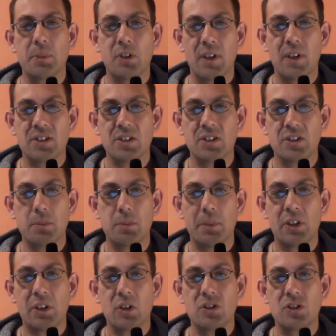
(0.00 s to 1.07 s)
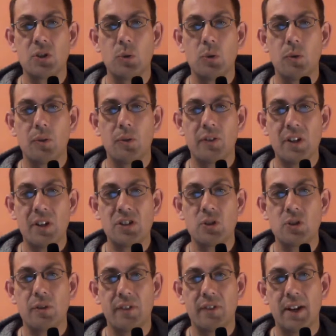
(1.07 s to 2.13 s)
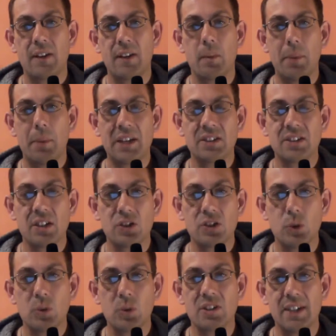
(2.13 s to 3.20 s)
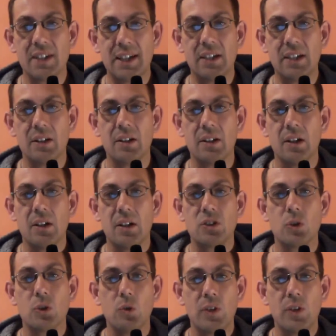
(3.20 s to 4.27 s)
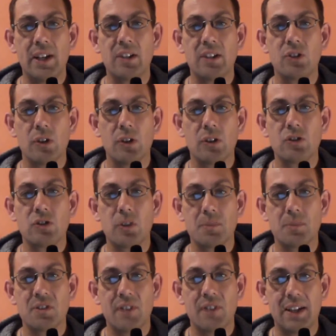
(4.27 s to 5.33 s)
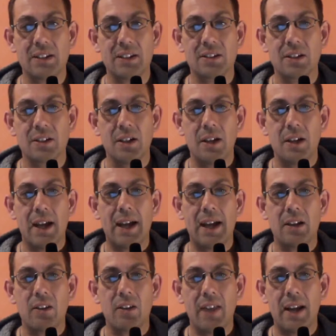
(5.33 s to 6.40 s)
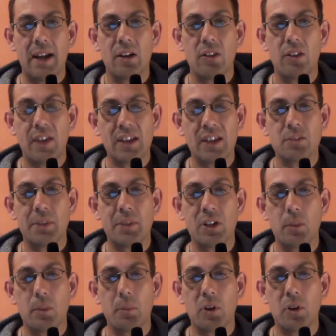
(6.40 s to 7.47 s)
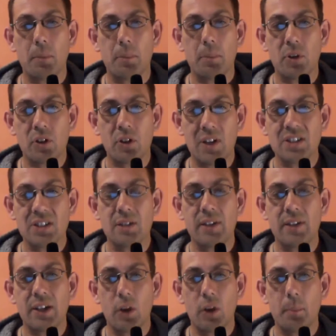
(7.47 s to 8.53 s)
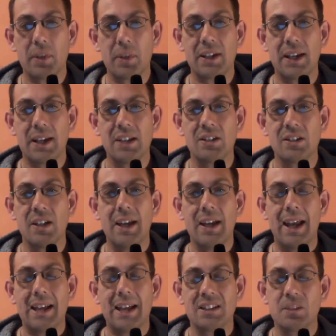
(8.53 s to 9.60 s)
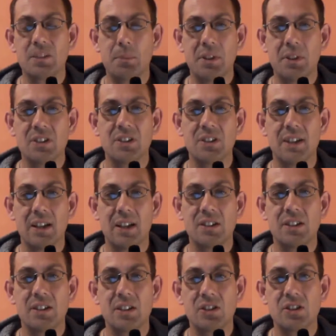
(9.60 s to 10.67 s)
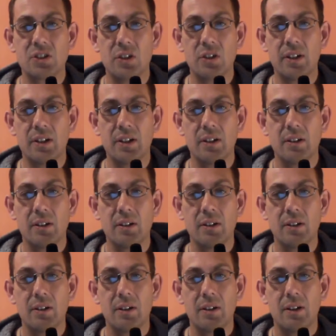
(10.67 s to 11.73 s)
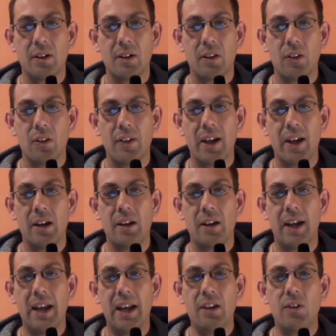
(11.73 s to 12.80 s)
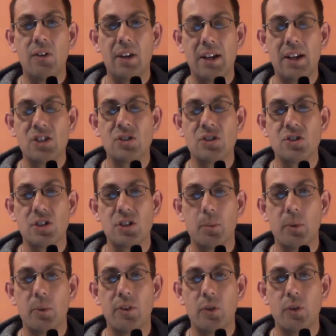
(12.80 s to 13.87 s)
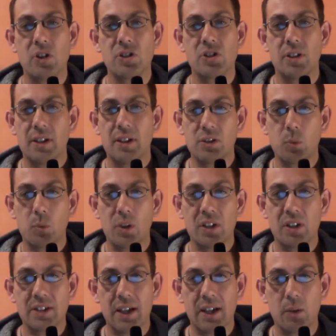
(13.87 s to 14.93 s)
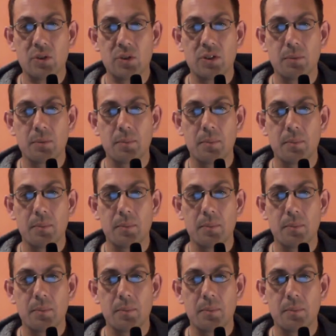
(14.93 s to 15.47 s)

progresses because you find the basic tools needed to read Donald Trump's face, and then things become progressively complicated as his personality is studied. Then any relationship with Russia is worked out.